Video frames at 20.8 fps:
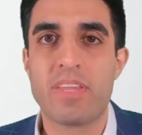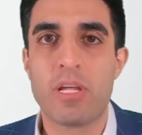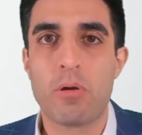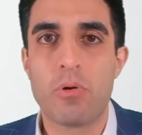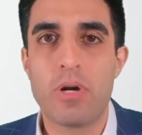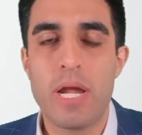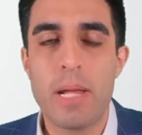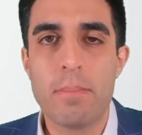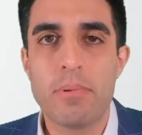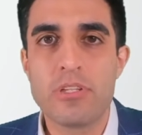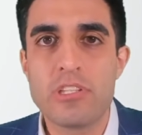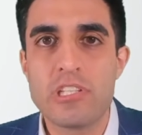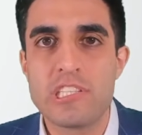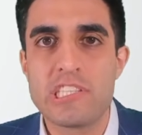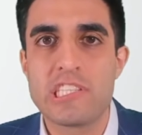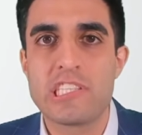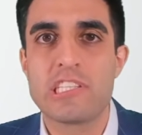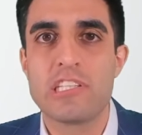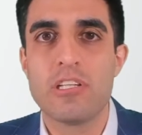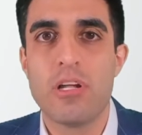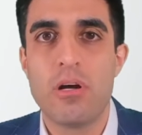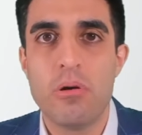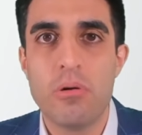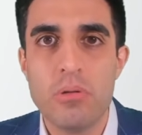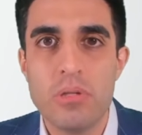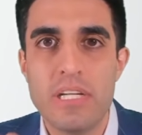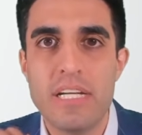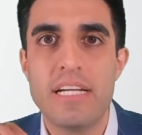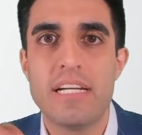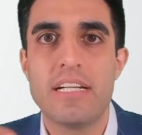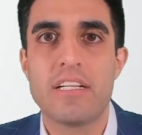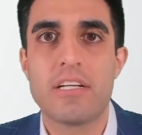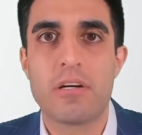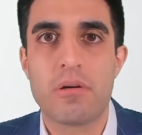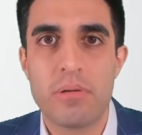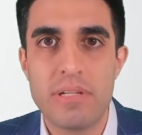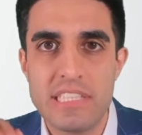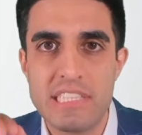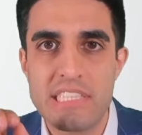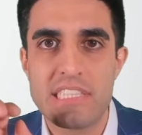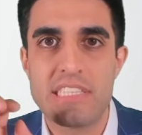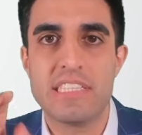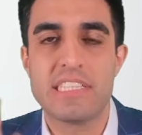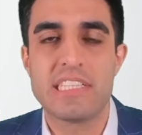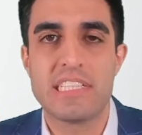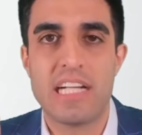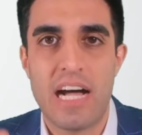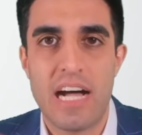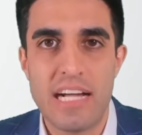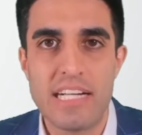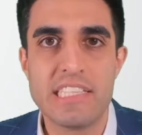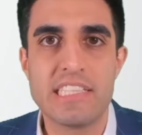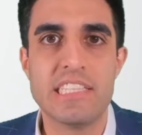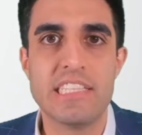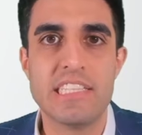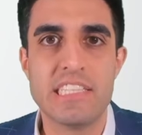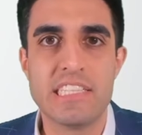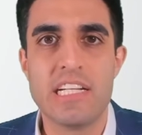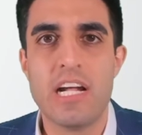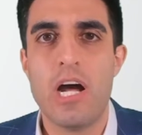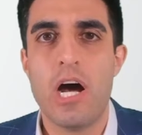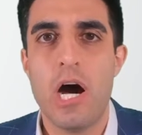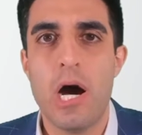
We're able to slowly increase the sizes